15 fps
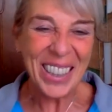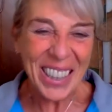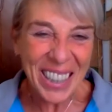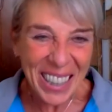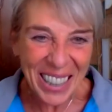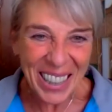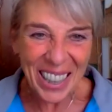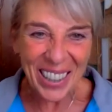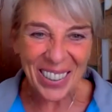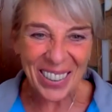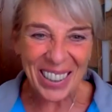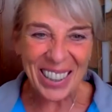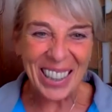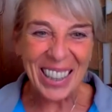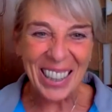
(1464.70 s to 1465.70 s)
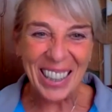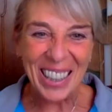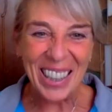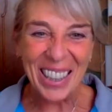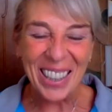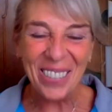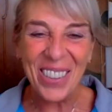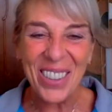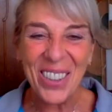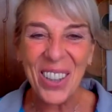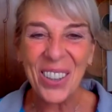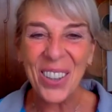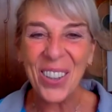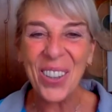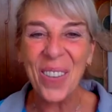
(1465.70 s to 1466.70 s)
It was
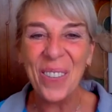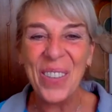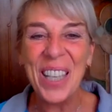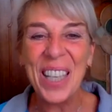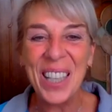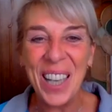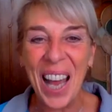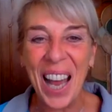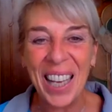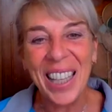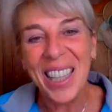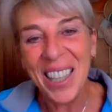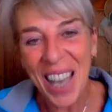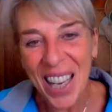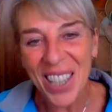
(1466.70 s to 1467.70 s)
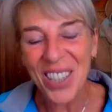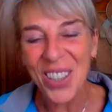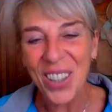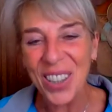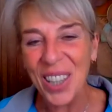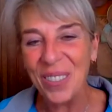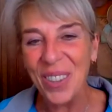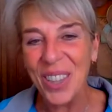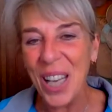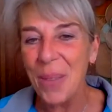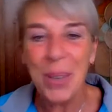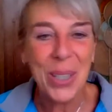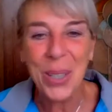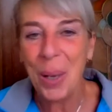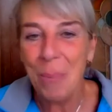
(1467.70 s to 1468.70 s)
not a complete lie. He likes chocolate, but that
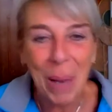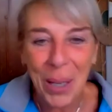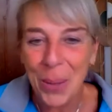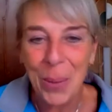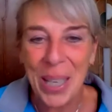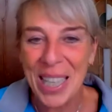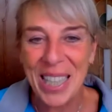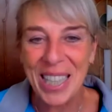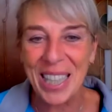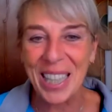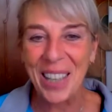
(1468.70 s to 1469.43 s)
was not my question.